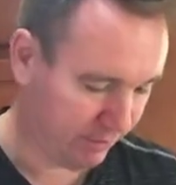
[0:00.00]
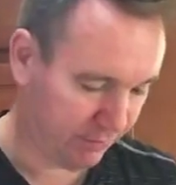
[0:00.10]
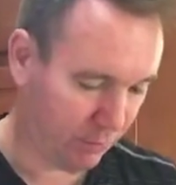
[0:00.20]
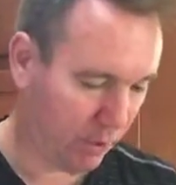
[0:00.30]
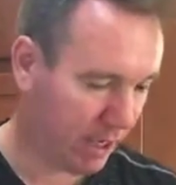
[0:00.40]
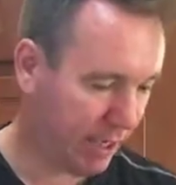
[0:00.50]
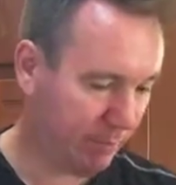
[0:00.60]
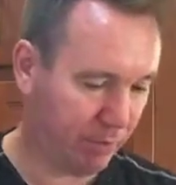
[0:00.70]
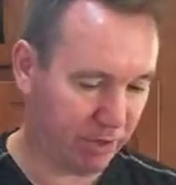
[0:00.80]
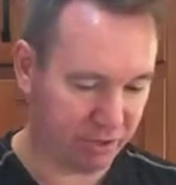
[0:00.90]
So
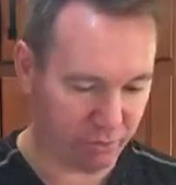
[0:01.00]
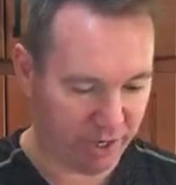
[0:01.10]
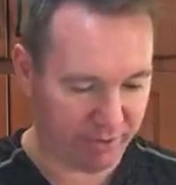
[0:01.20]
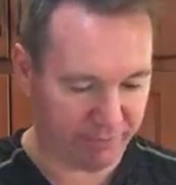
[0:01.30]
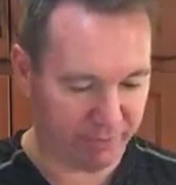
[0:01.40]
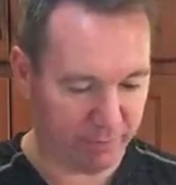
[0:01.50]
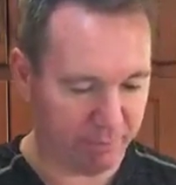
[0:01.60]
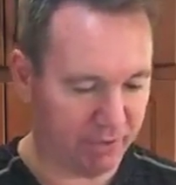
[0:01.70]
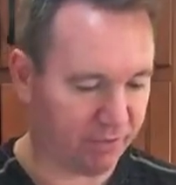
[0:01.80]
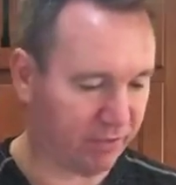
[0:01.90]
I'm going to try to
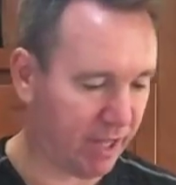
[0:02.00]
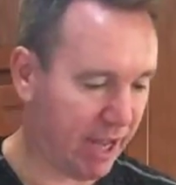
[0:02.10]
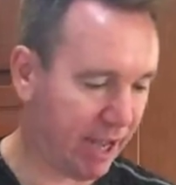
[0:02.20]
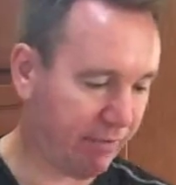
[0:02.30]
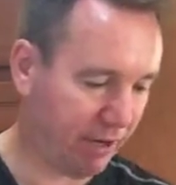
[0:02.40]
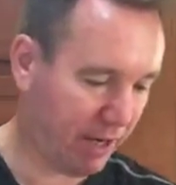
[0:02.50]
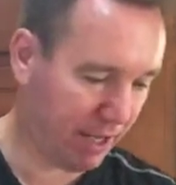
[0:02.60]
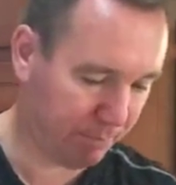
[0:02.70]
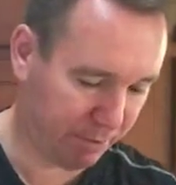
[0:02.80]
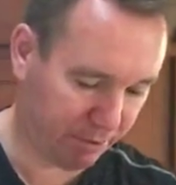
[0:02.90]
flip this live and
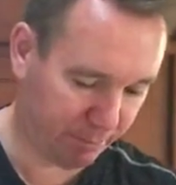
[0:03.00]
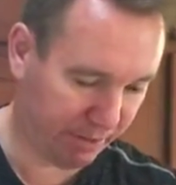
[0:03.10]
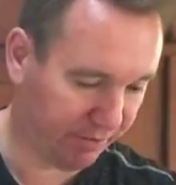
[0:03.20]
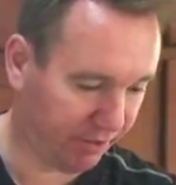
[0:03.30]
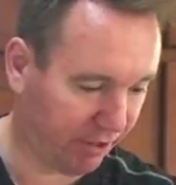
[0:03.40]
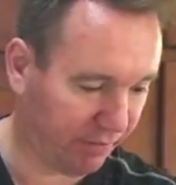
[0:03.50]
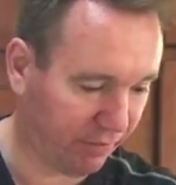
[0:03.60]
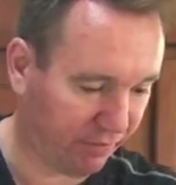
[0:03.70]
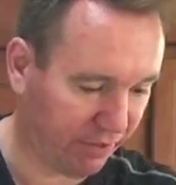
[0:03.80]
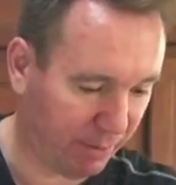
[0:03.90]
not burn myself
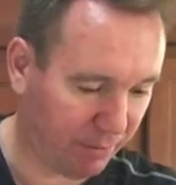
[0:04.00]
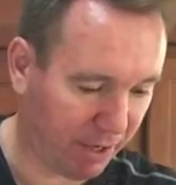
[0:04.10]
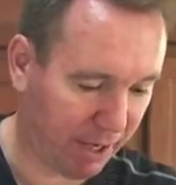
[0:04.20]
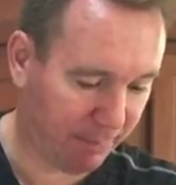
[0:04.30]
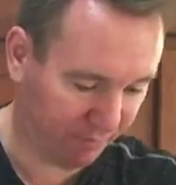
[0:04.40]
at the same time.